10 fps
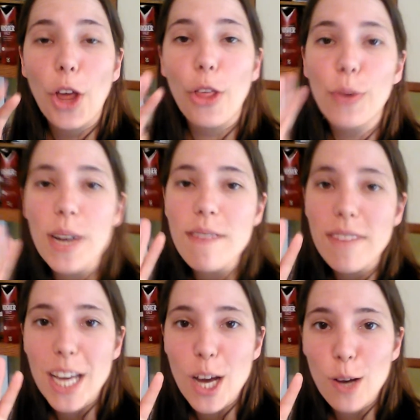Three
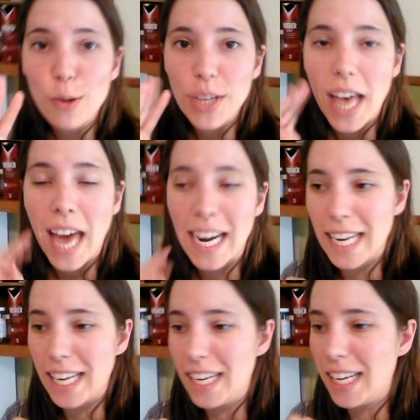videos
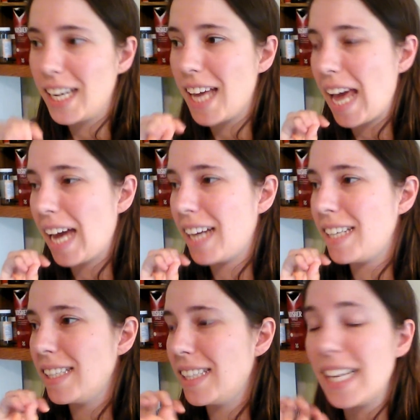edited, and
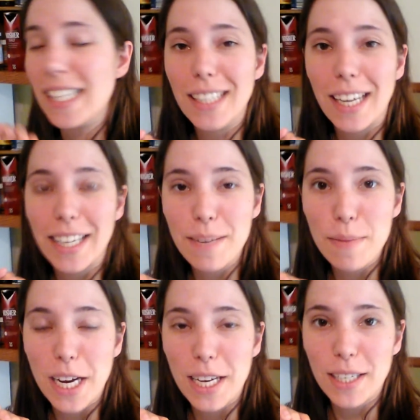that's exciting
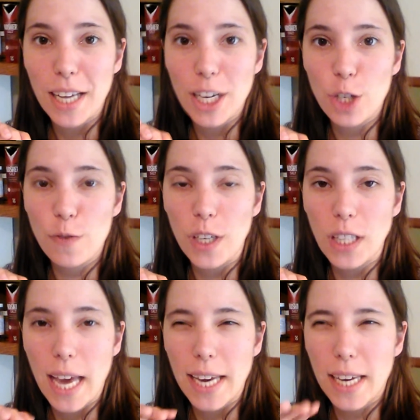because I just feel
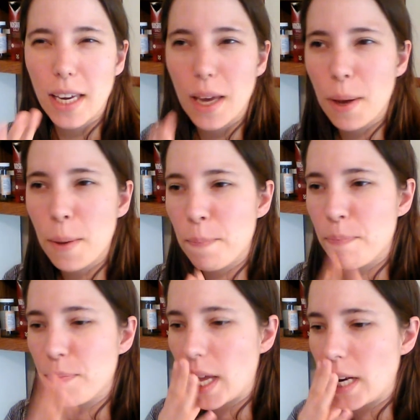like
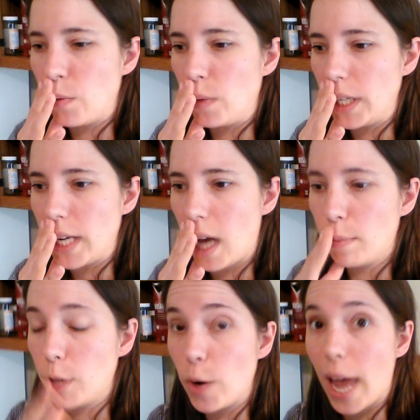I didn't really
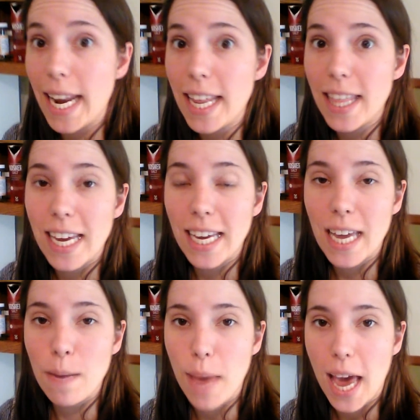upload anything
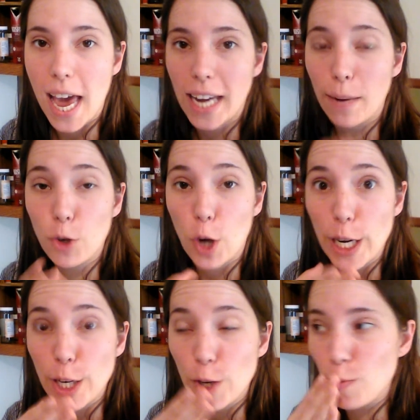in May and I was
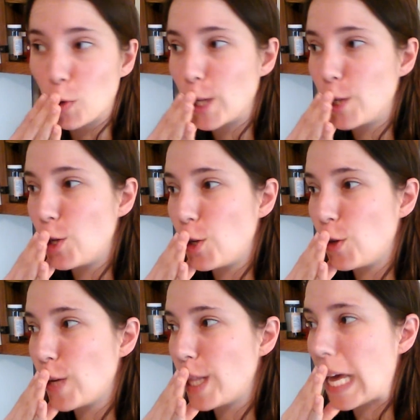trying to do more in
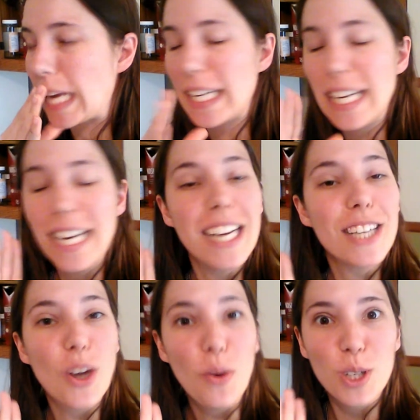June and then
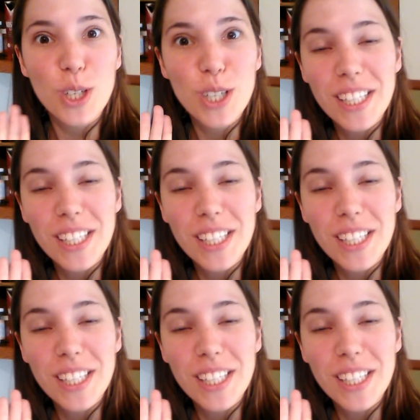so just